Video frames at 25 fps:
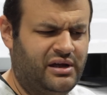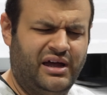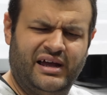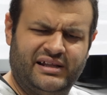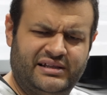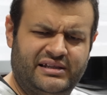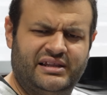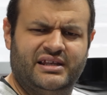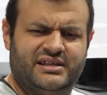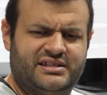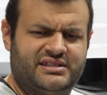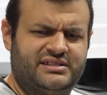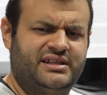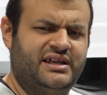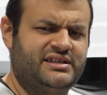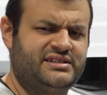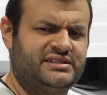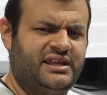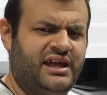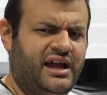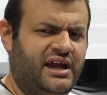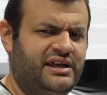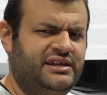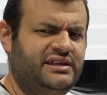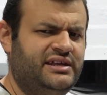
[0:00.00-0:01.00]
At least that's
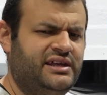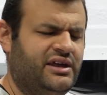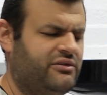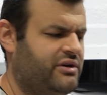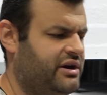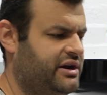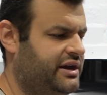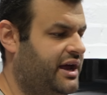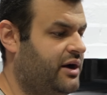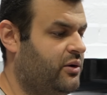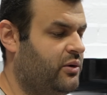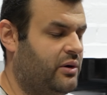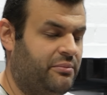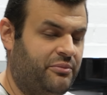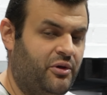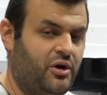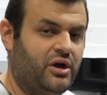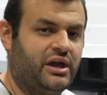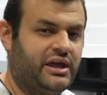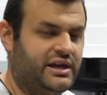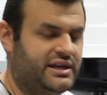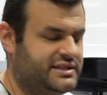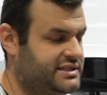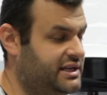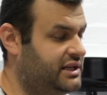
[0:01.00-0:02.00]
the idea right now. I'm not
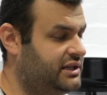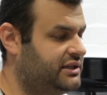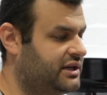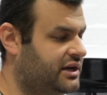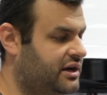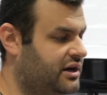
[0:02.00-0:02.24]
gonna sell the